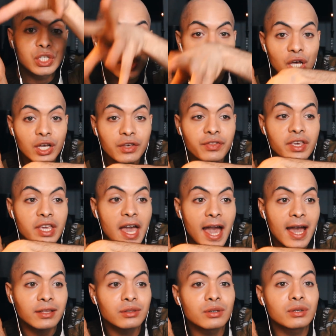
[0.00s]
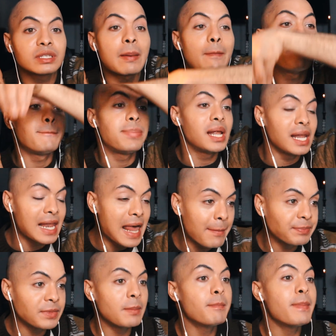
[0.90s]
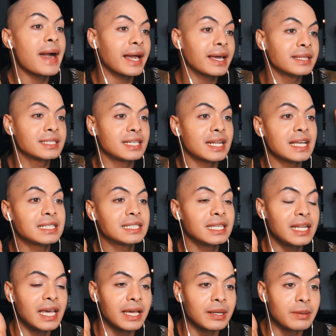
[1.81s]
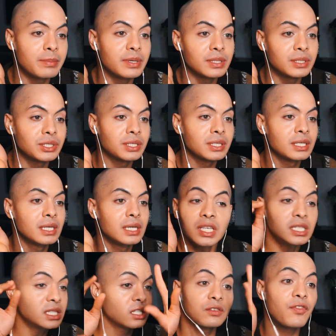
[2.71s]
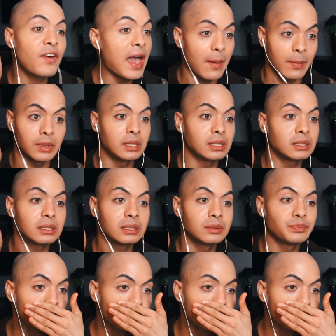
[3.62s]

took the actors and plopped them back into 1980, bitch. This is fabulous.